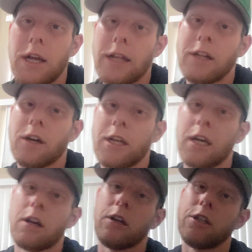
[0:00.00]
And then our
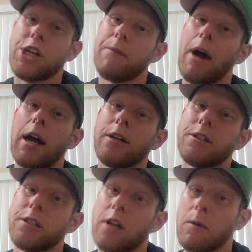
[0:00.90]
kicker, Jay
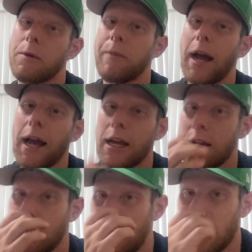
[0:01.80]
Myers, is coming back.